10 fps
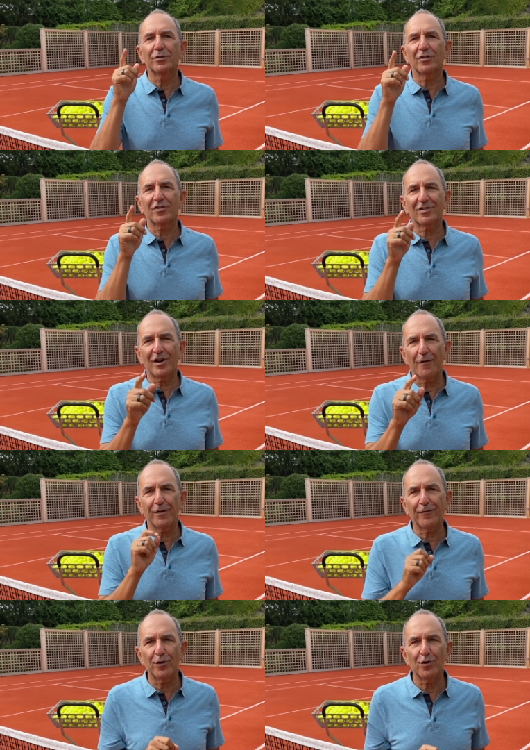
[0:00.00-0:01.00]

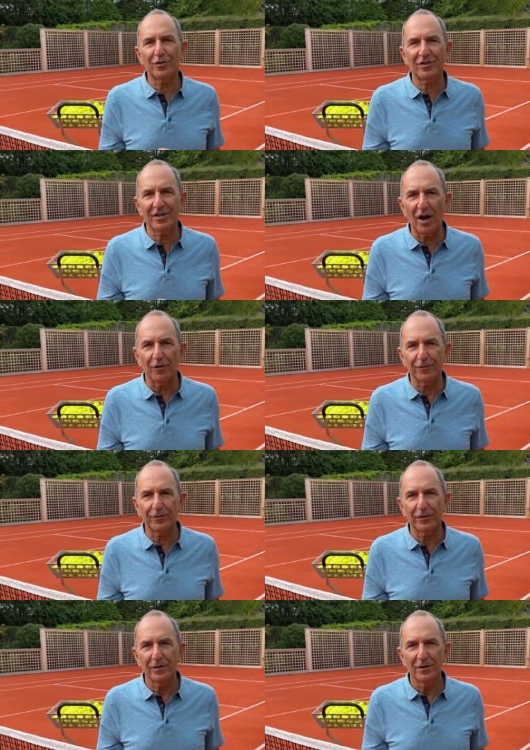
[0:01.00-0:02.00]
discover for yourself
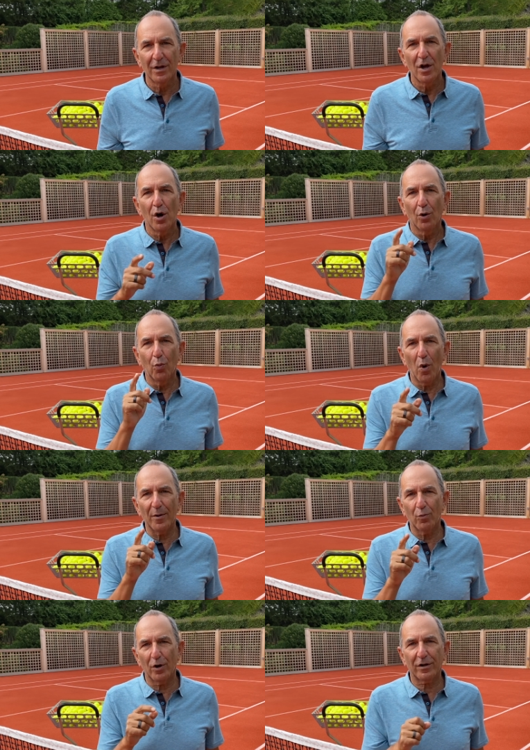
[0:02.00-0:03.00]

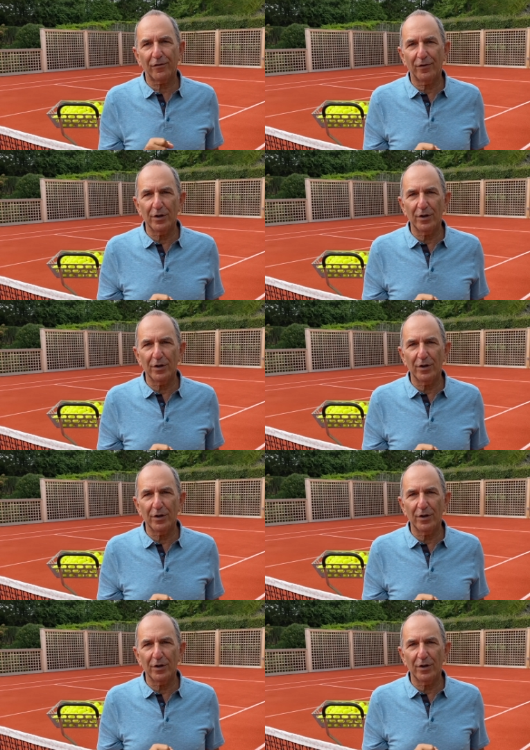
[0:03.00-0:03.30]
what works for